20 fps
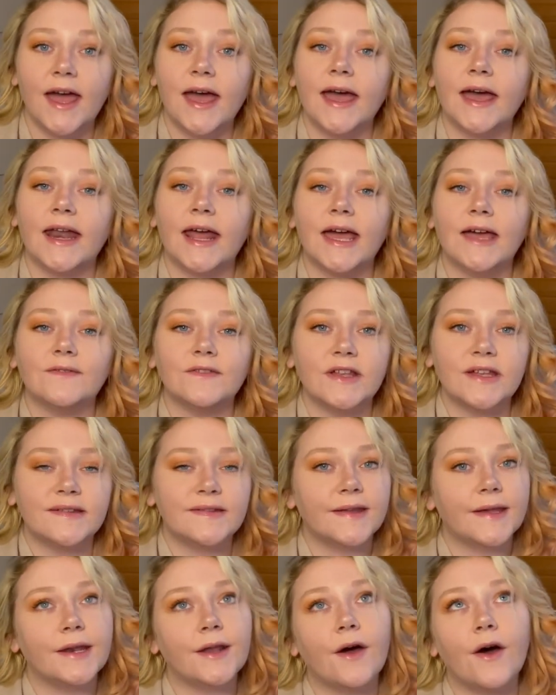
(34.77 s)
And I have
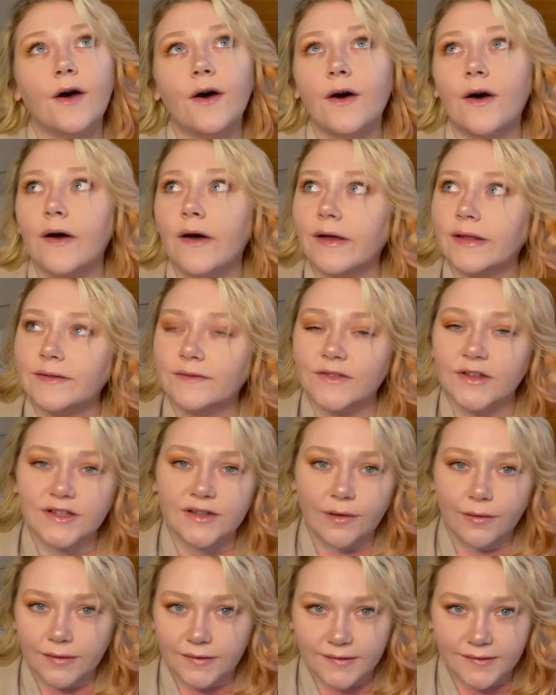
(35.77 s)
listed all of the
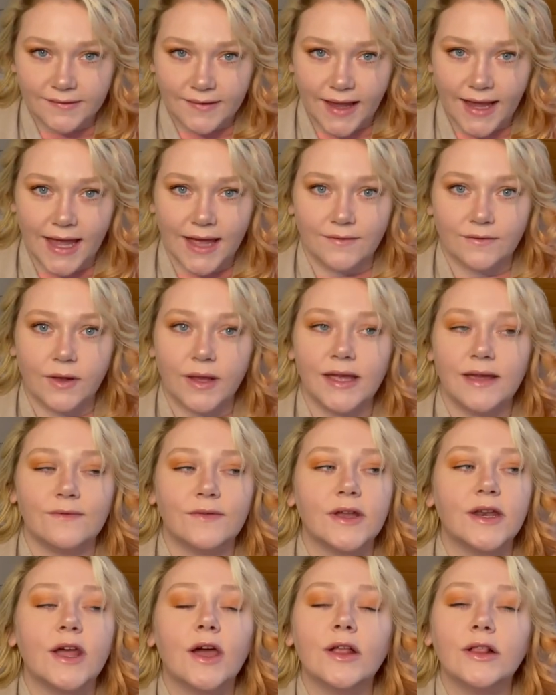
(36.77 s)
sources I have
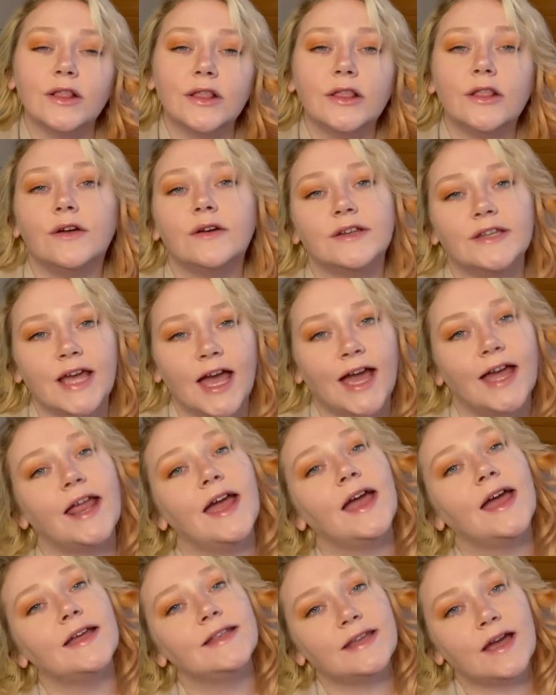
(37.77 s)
even looked at
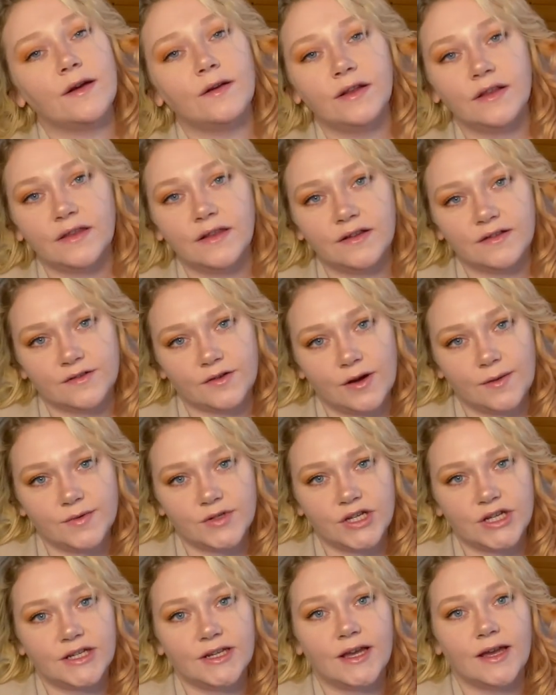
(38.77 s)
down in the
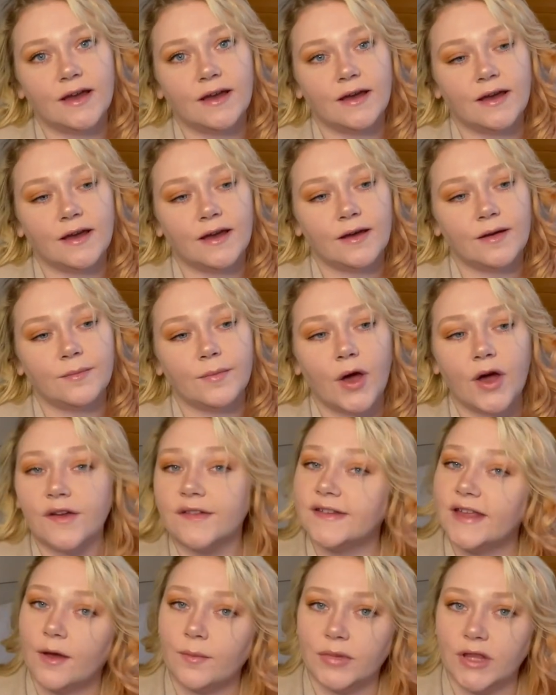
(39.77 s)
description box
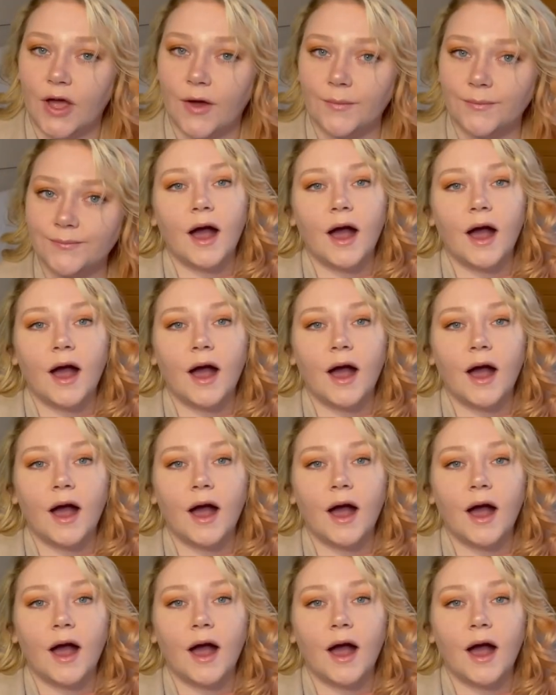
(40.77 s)
down below.